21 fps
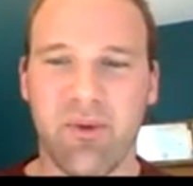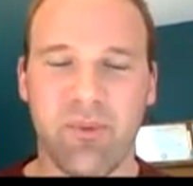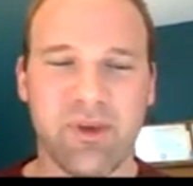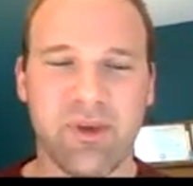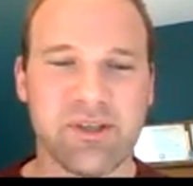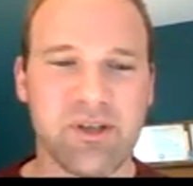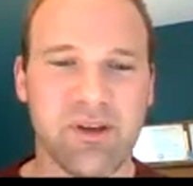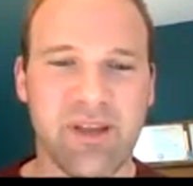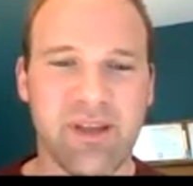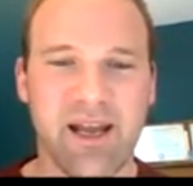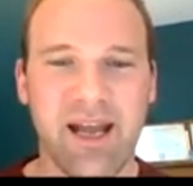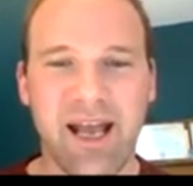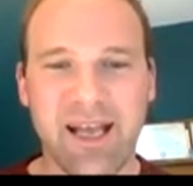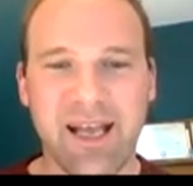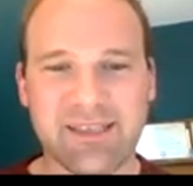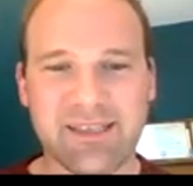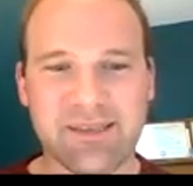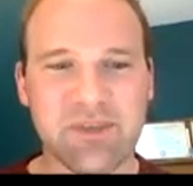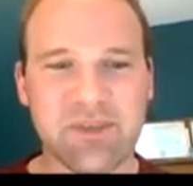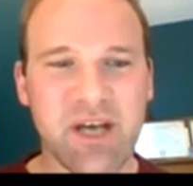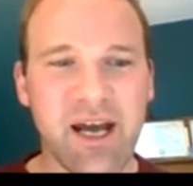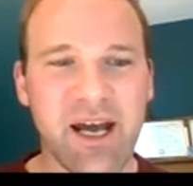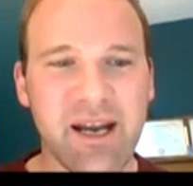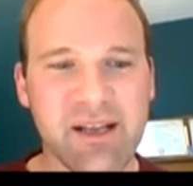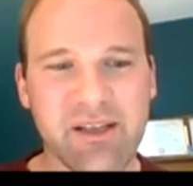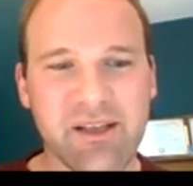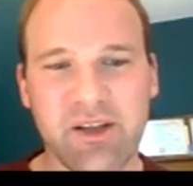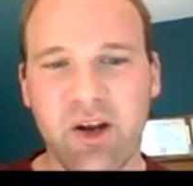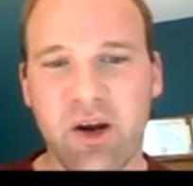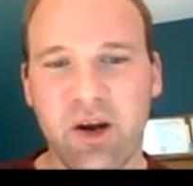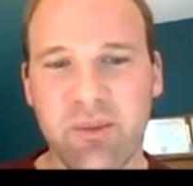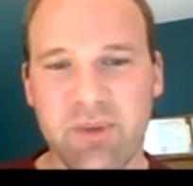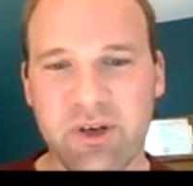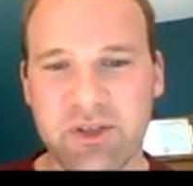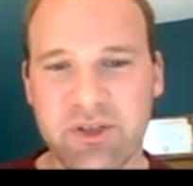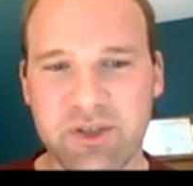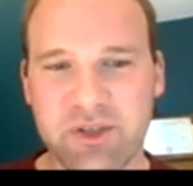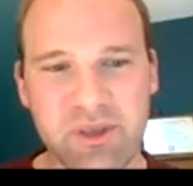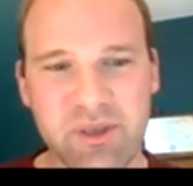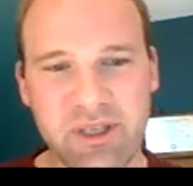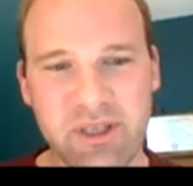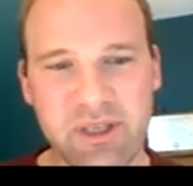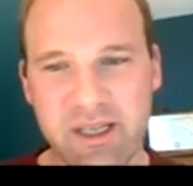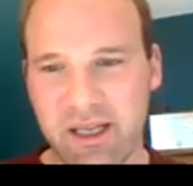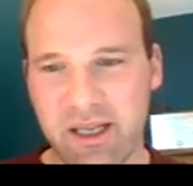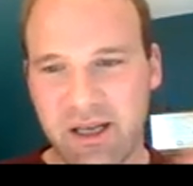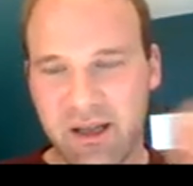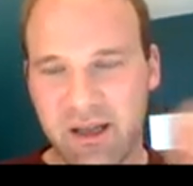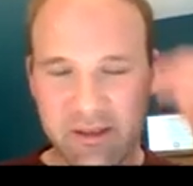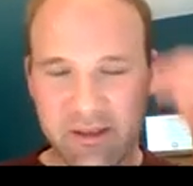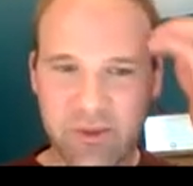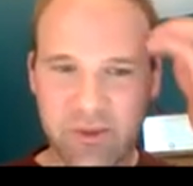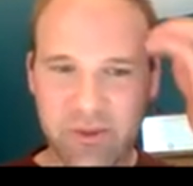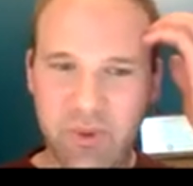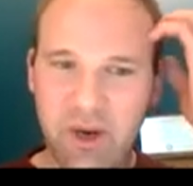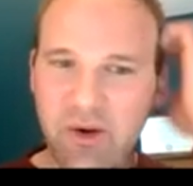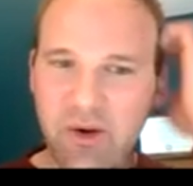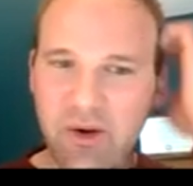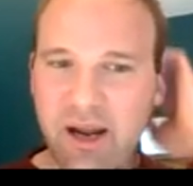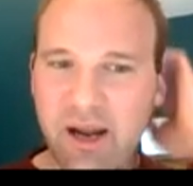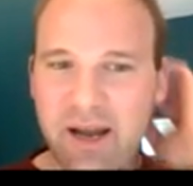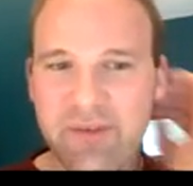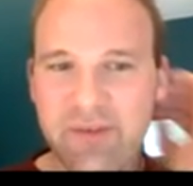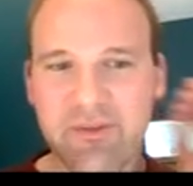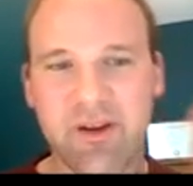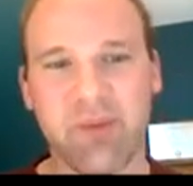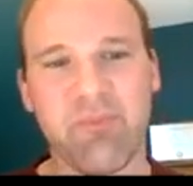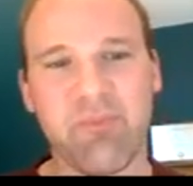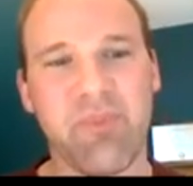we show that asymptotically almost surely, the square graph